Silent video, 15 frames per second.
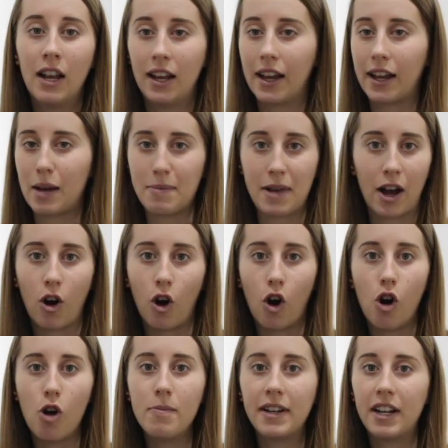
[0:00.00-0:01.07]
like I'm at
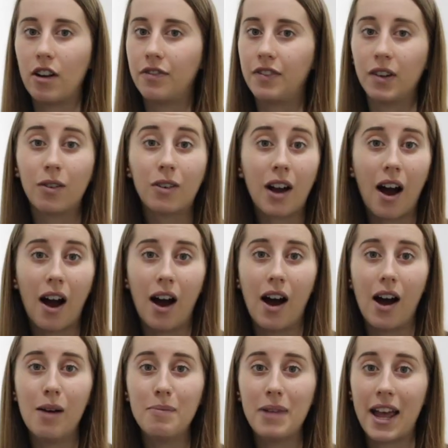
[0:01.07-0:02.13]
home, and I'll feel
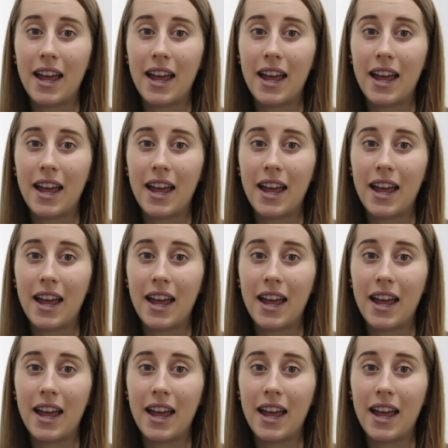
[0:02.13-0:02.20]
calm,